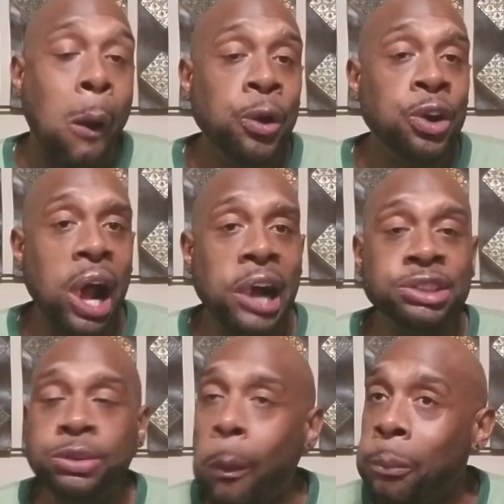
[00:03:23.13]
you
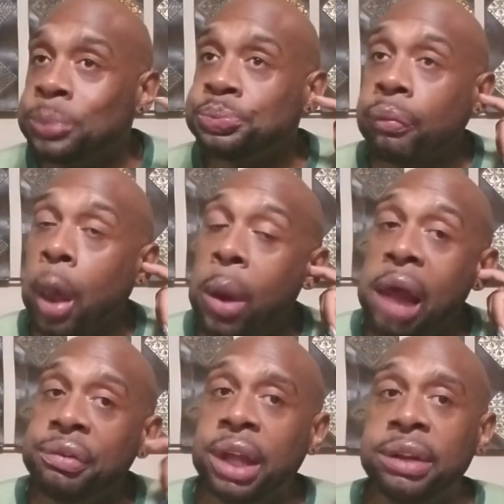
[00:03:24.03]
guys, we
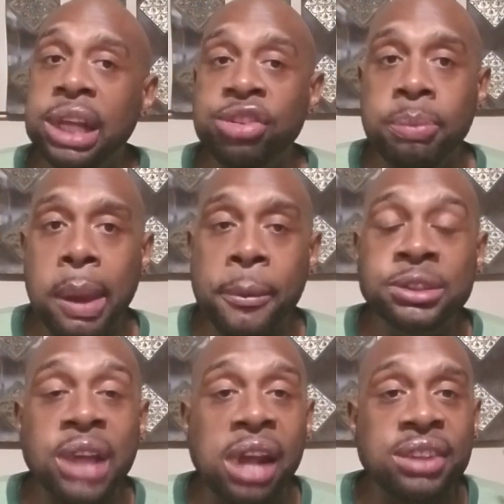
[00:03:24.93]
have another Legion member
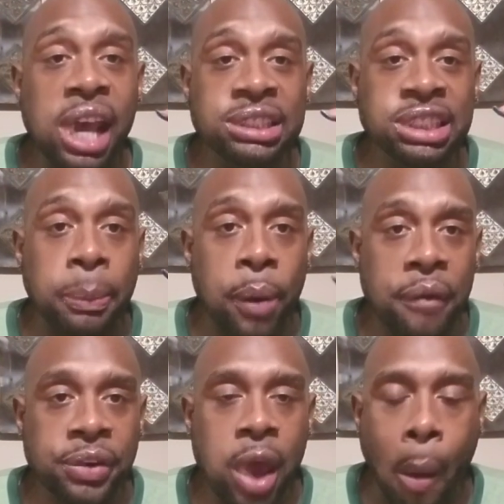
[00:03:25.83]
that has asked us to
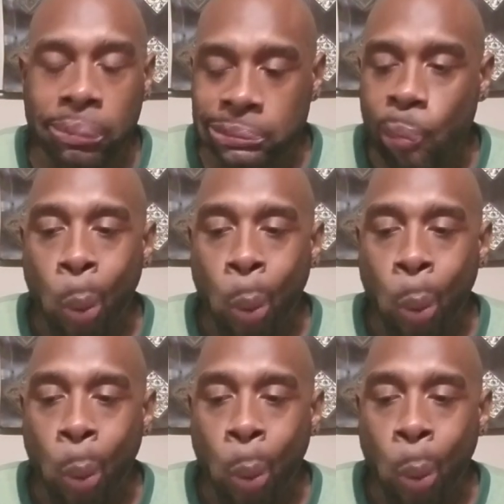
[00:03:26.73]
pray for them.